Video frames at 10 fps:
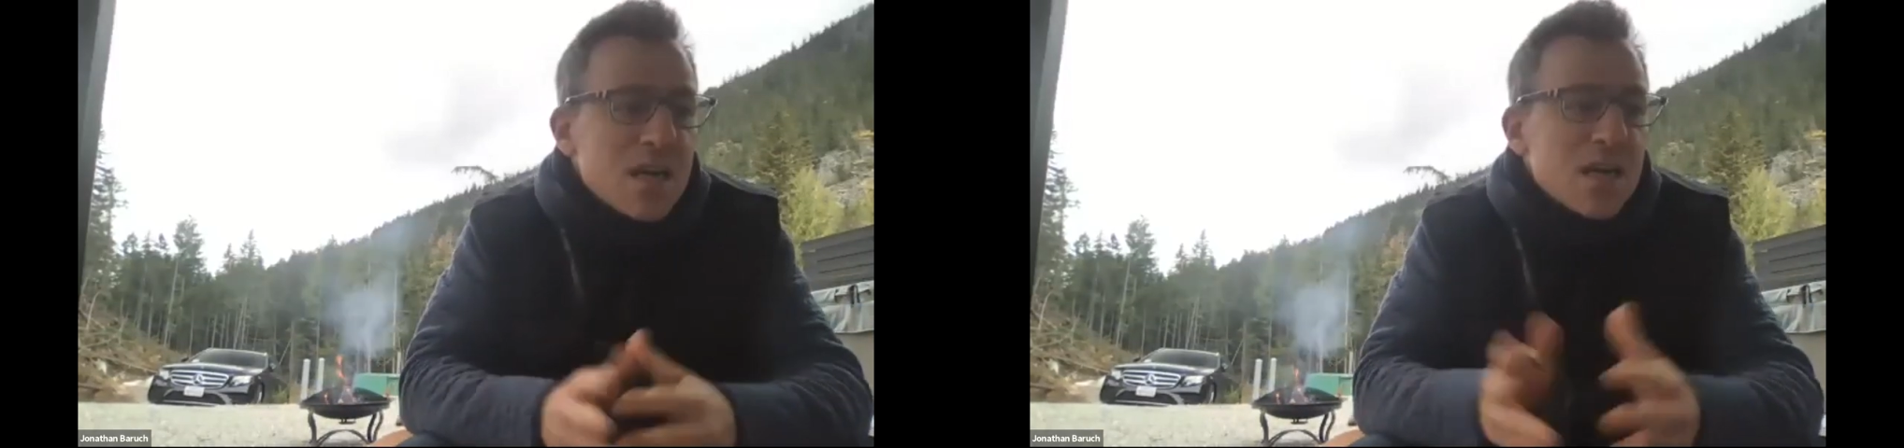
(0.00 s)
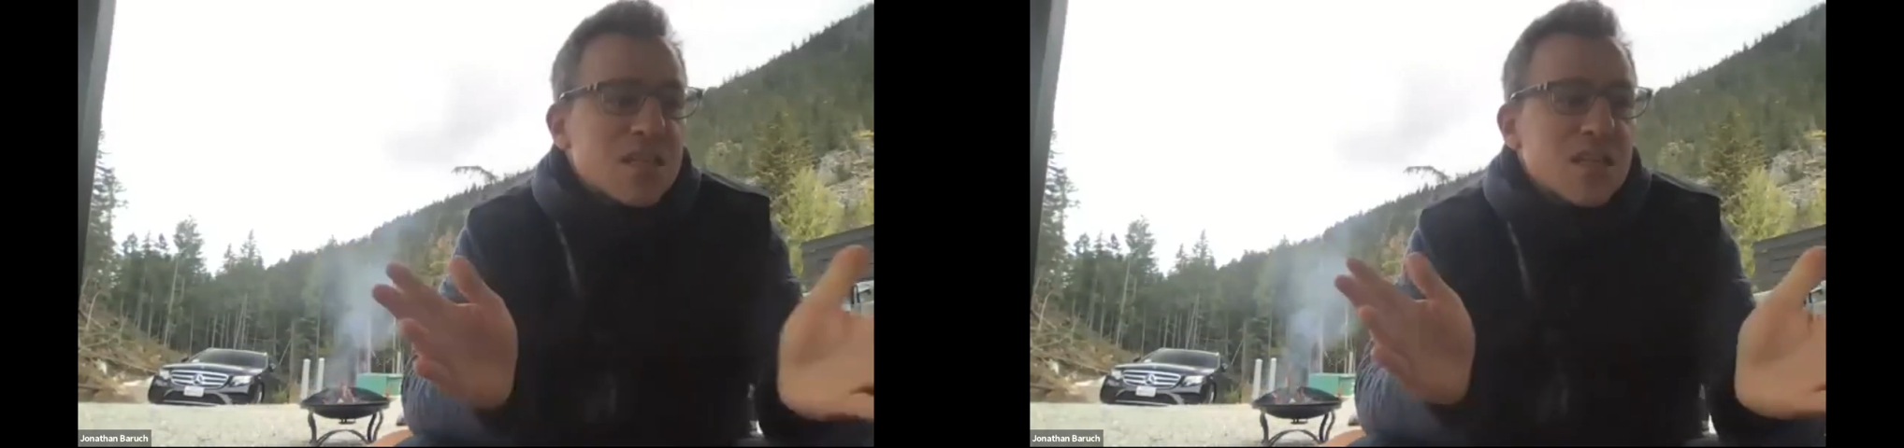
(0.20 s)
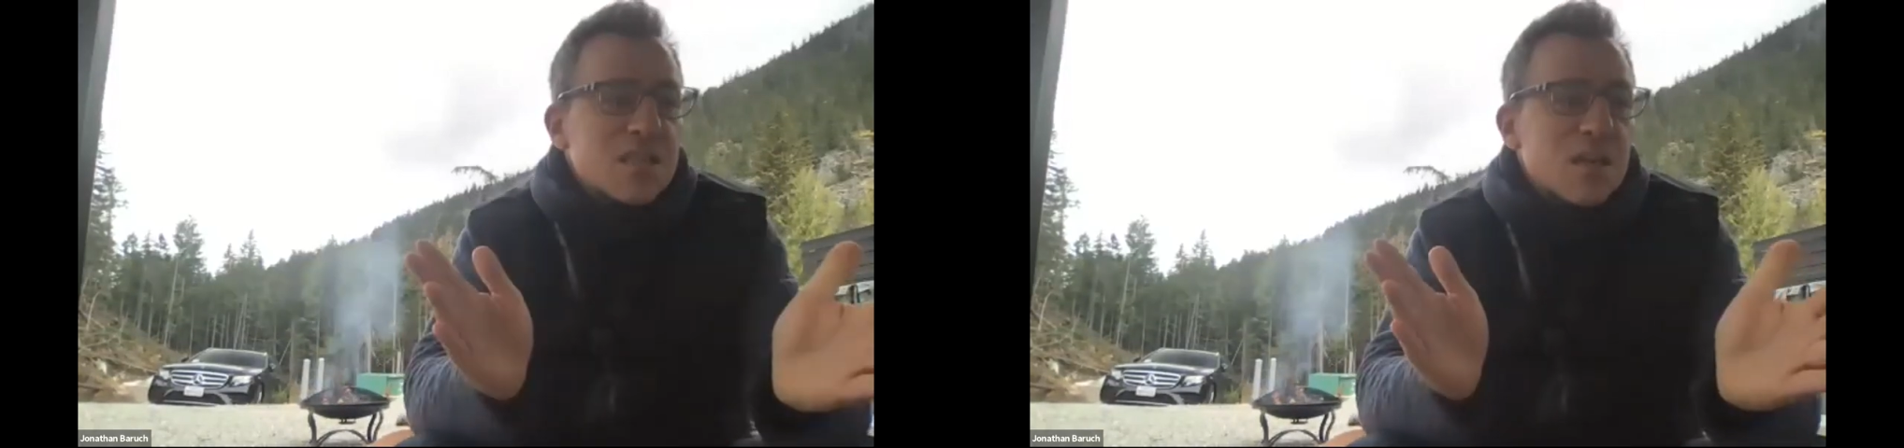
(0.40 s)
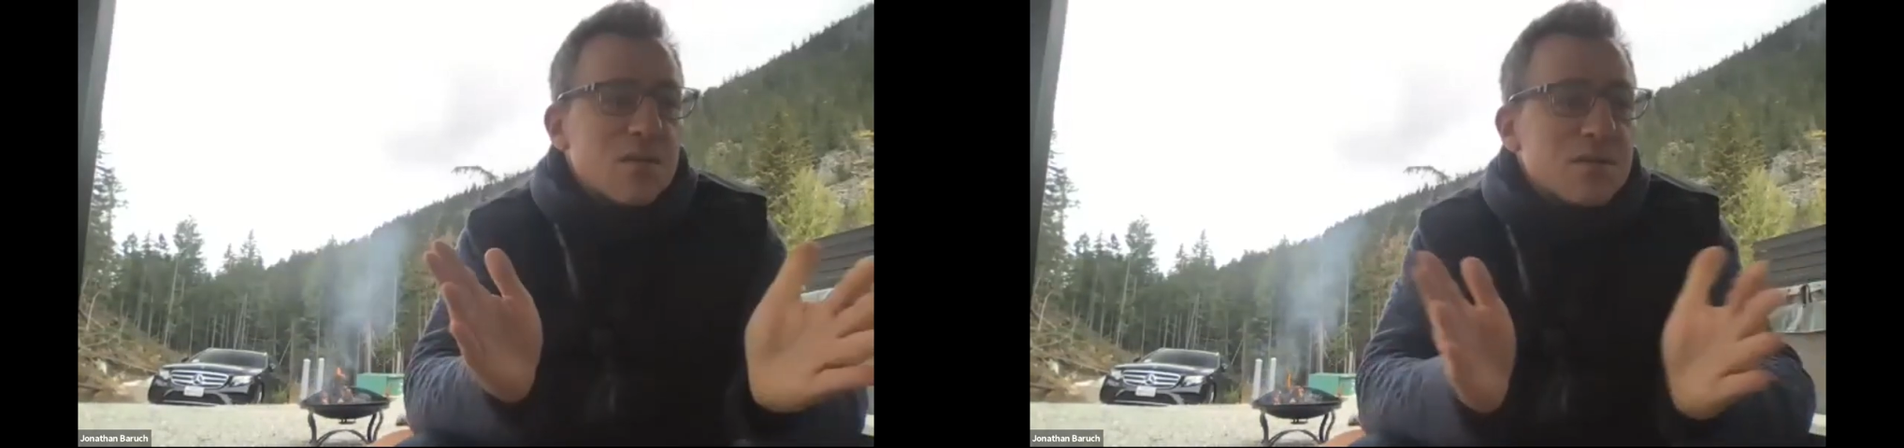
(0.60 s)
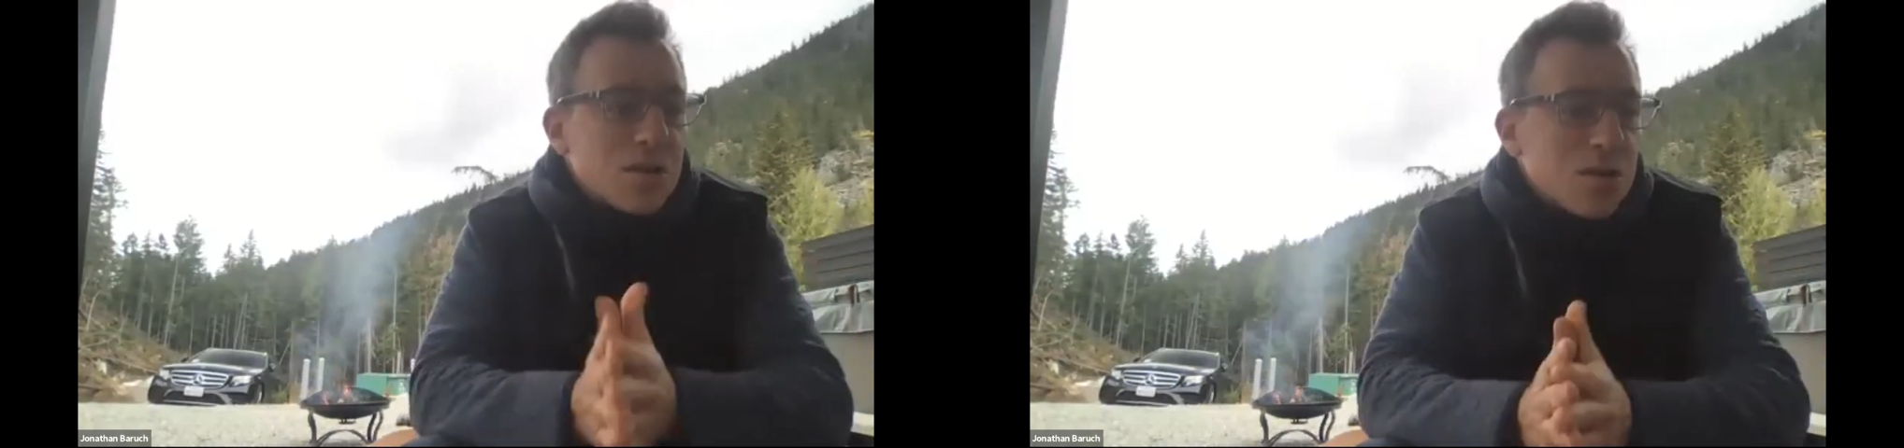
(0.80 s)
She
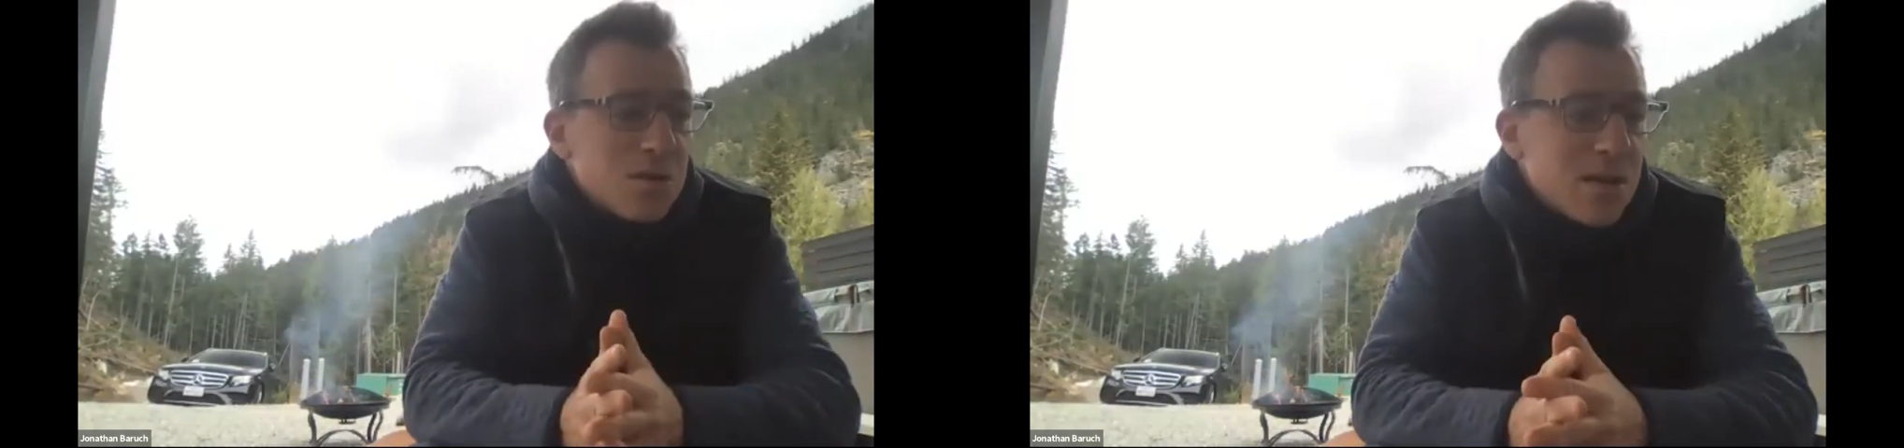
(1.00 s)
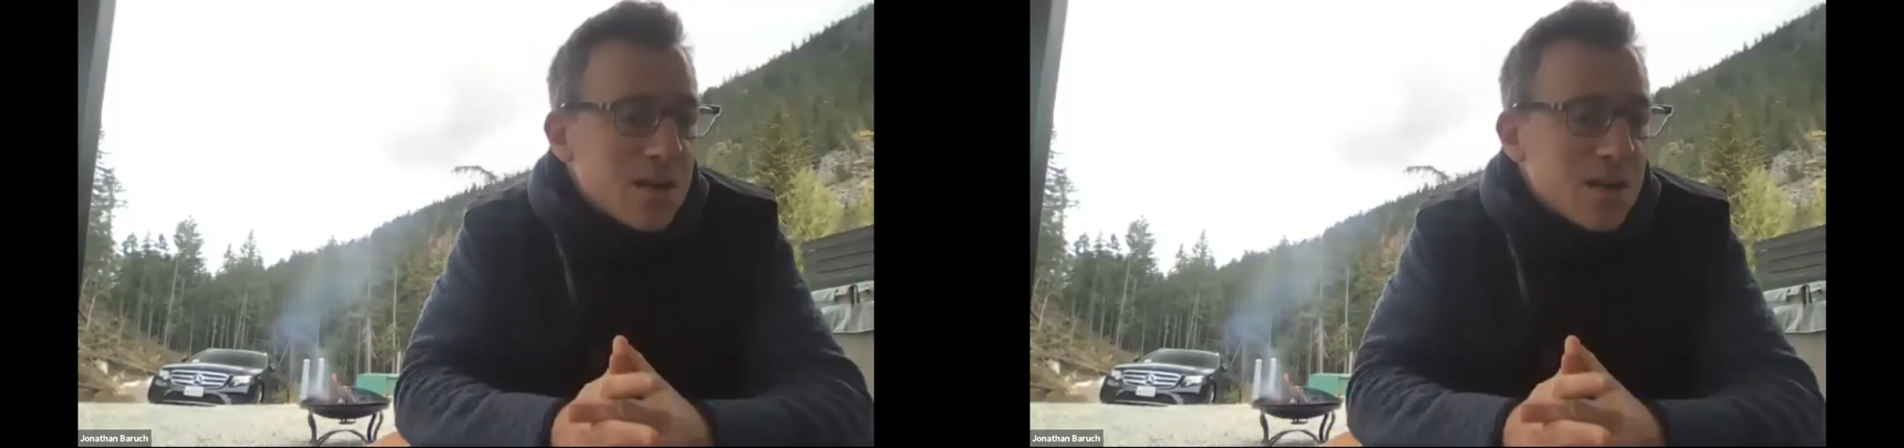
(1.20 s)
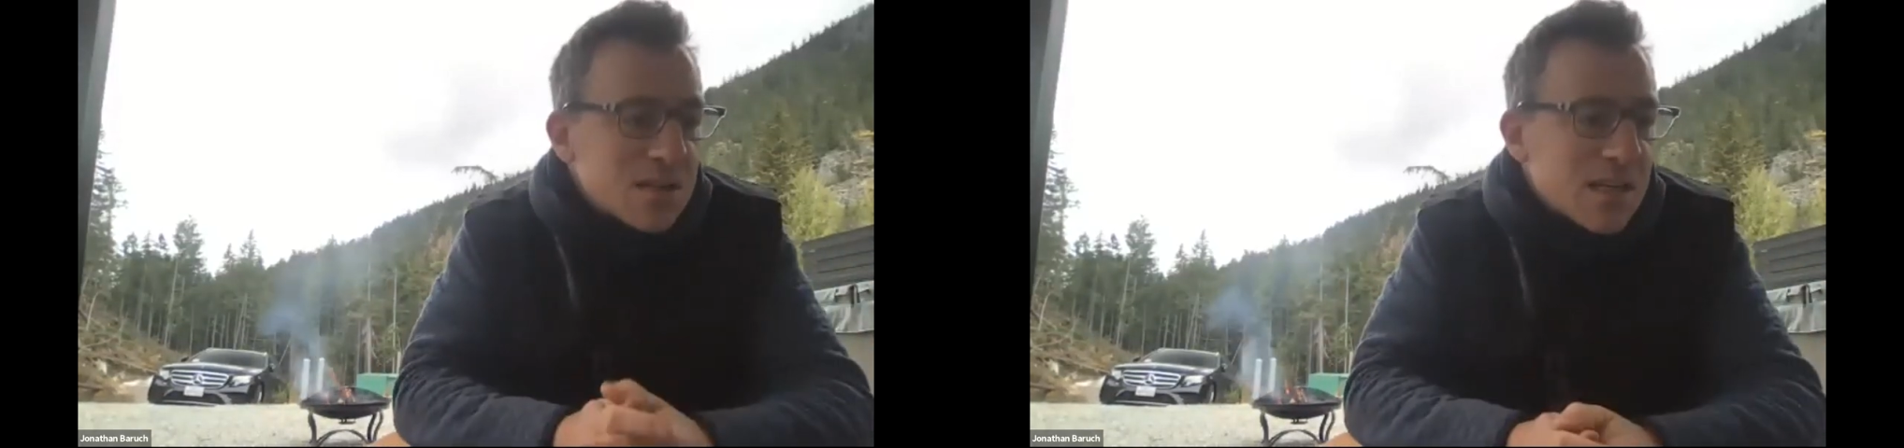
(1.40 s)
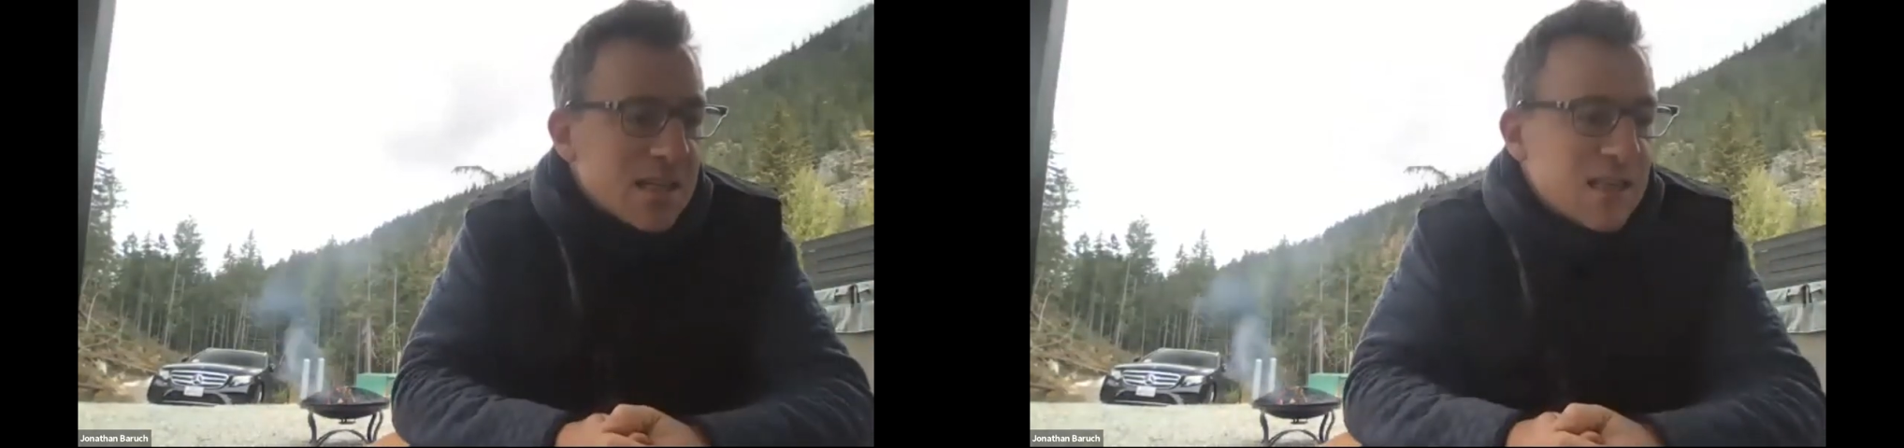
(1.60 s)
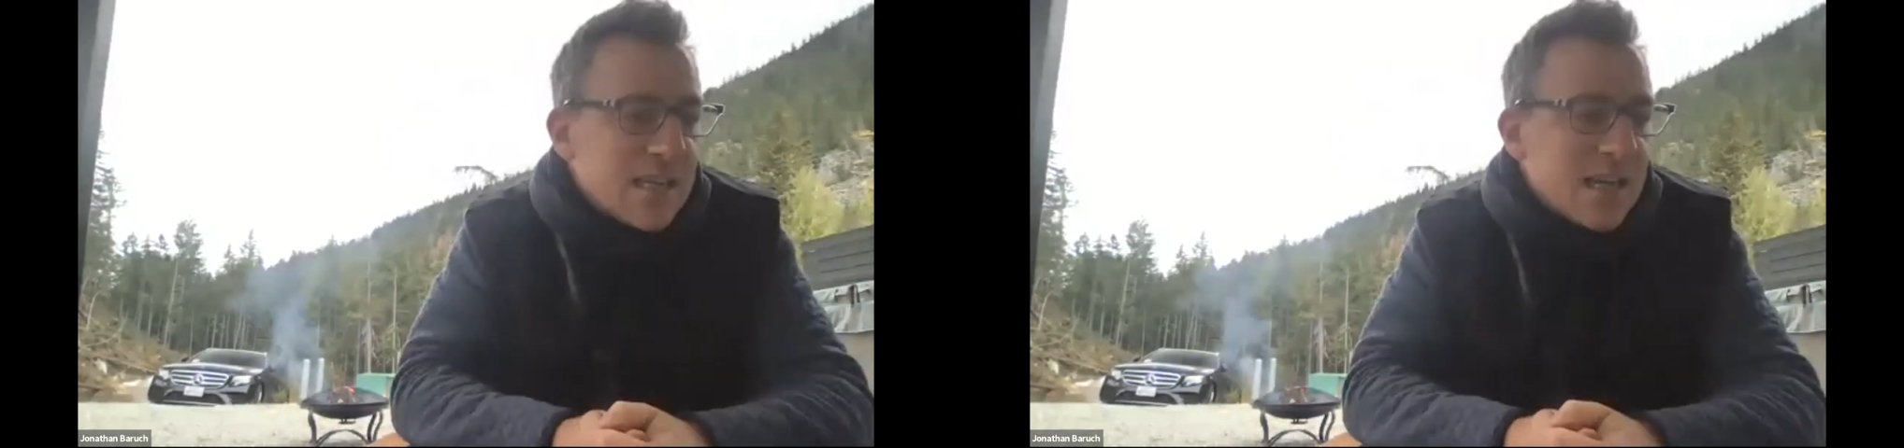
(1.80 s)
served 2 years
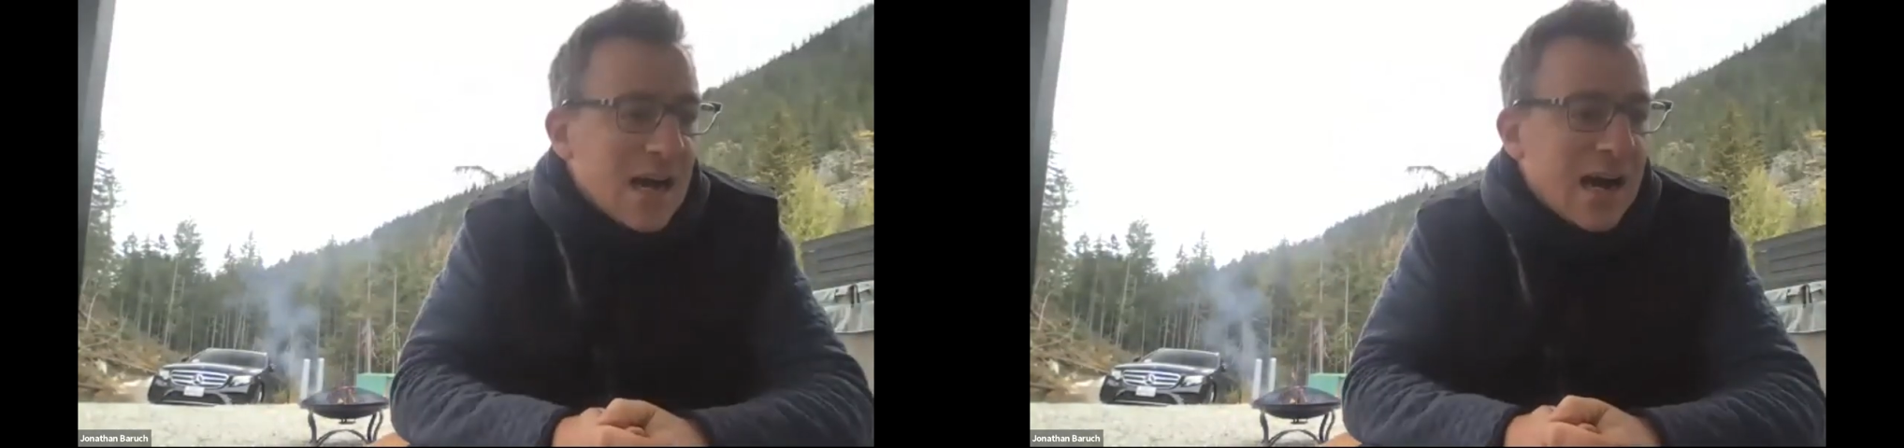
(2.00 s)
in